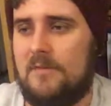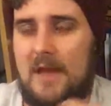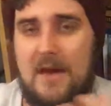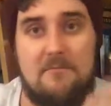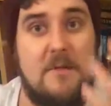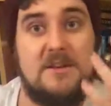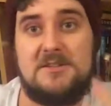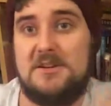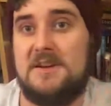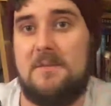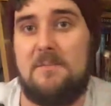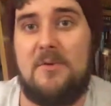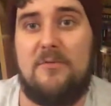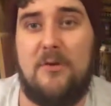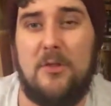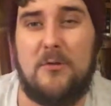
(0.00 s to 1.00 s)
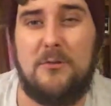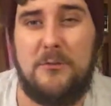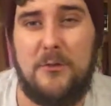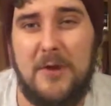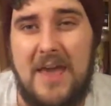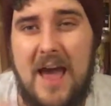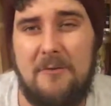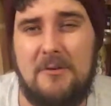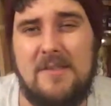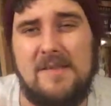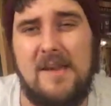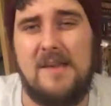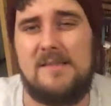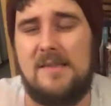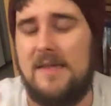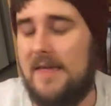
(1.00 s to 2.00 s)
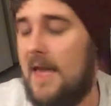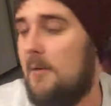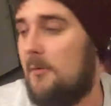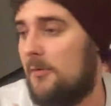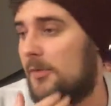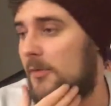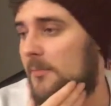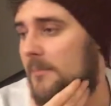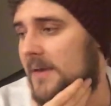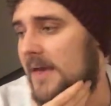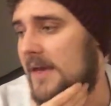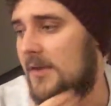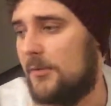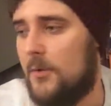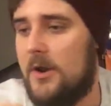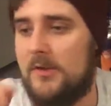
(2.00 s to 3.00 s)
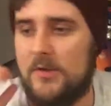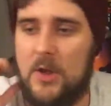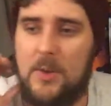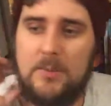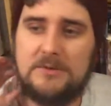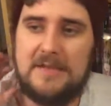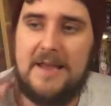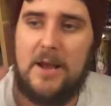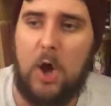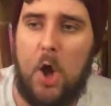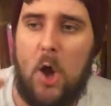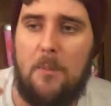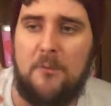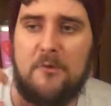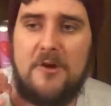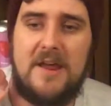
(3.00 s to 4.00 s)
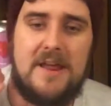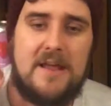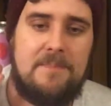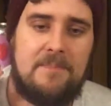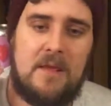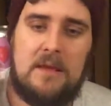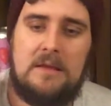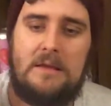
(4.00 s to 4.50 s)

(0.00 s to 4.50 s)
I've mentioned it before, the funny aftertaste that you get with some beers where it's almost like coppery,